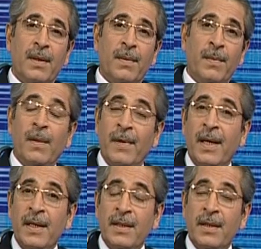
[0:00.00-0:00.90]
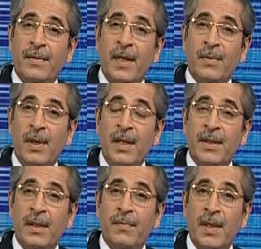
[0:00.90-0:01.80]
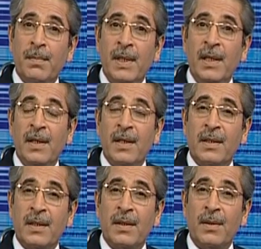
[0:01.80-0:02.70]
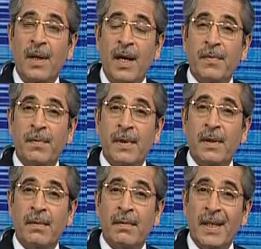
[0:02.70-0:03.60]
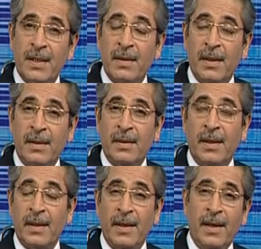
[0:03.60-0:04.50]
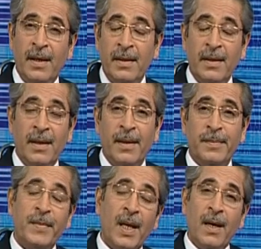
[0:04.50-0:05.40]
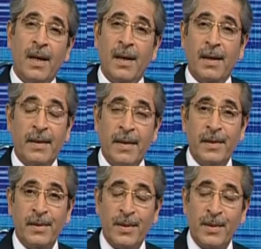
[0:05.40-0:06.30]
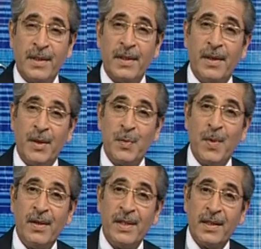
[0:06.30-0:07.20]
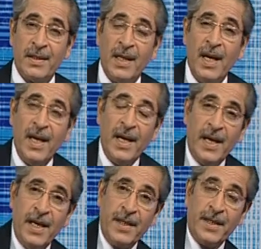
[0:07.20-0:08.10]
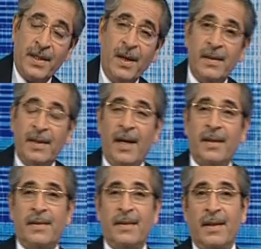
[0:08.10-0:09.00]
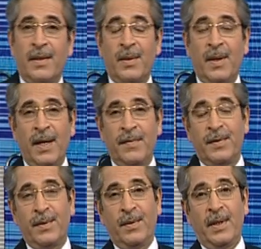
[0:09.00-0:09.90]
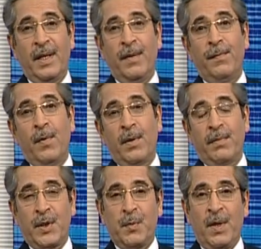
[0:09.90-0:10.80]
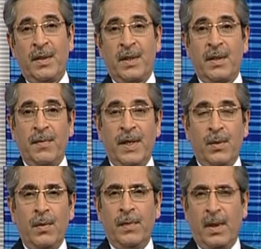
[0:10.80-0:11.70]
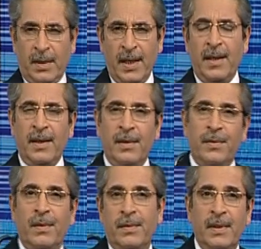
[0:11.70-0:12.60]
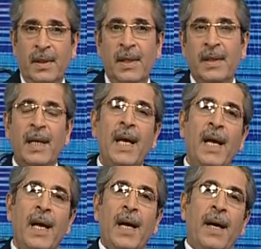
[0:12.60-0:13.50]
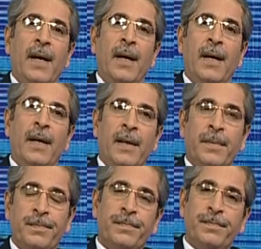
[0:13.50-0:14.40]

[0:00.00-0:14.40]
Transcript: well, when I say try to elicit, what I mean is that you have to be very realistic uh, in uh, uh, getting those responses. It is not that you have to evoke responses the way you want, like I told you earlier. Um,